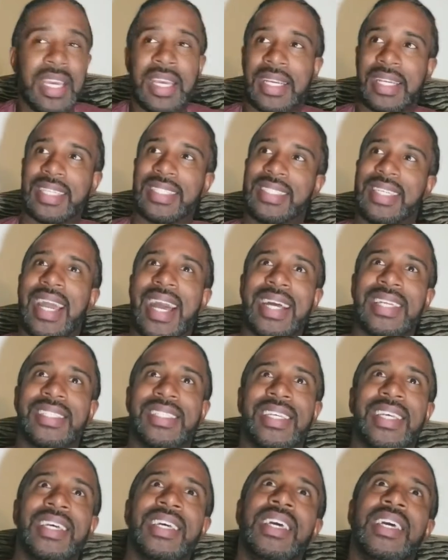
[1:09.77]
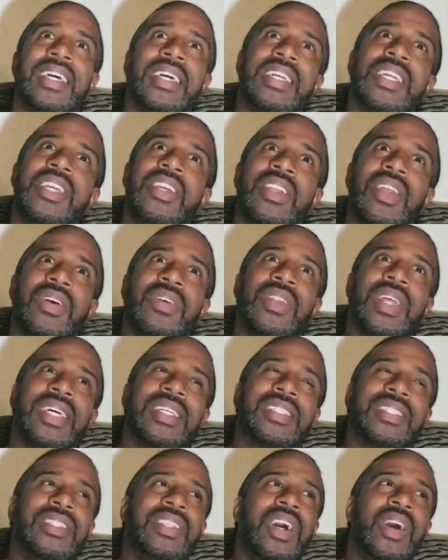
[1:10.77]
Cause Casa, you know,
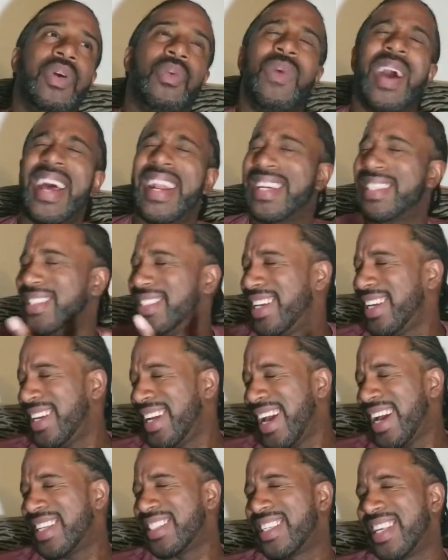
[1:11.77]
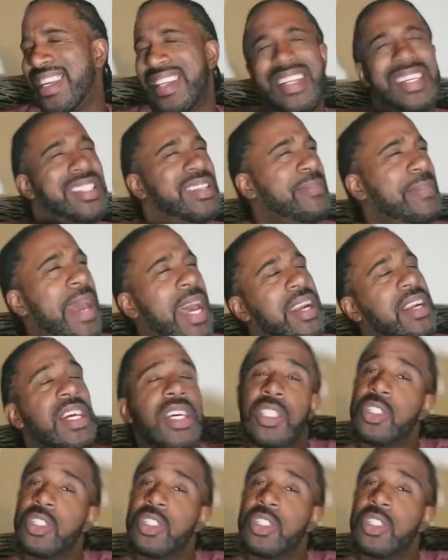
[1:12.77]
that's no. Why did I say Casa? It doesn't matter.